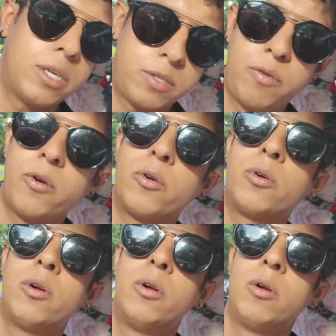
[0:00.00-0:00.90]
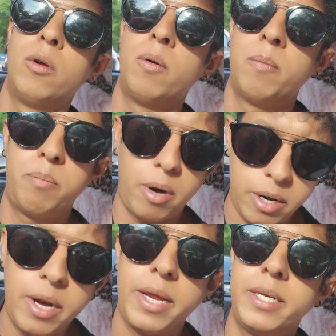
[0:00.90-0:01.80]
girls photo per
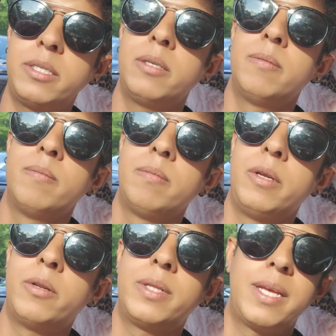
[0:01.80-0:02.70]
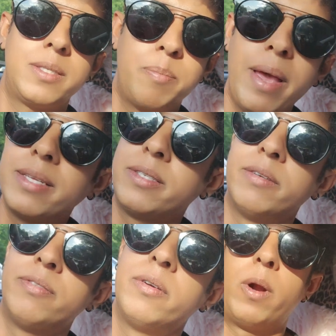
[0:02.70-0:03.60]
night. You know, that's
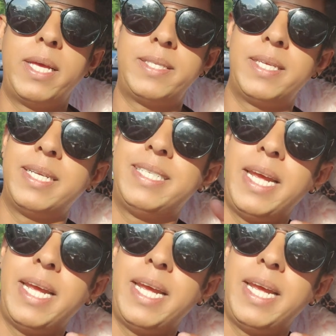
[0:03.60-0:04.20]
massive. When I said